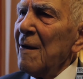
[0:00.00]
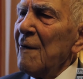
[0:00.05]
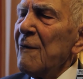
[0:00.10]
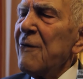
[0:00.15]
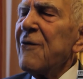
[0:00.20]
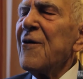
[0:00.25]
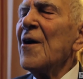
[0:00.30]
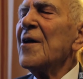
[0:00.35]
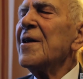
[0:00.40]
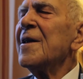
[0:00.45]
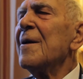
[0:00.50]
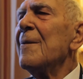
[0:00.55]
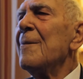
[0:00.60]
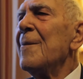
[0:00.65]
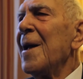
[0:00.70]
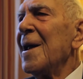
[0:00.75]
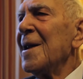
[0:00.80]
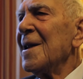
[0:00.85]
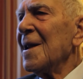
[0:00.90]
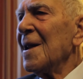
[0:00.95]

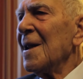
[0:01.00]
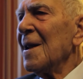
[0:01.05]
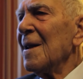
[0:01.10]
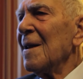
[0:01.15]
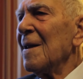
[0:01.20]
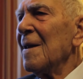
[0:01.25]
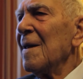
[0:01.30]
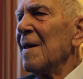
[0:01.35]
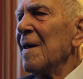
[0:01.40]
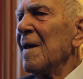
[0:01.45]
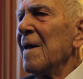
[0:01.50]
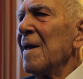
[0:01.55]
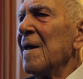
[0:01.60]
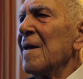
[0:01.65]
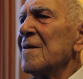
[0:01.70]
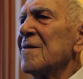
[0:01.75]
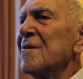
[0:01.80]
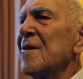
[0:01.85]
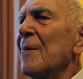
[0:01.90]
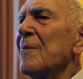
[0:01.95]
fundamental,
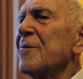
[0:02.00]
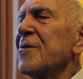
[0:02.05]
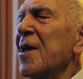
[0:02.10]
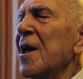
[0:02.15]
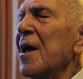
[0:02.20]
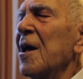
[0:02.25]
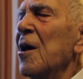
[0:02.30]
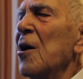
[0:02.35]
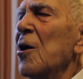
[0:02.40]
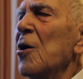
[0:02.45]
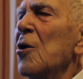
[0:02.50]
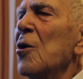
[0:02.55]
something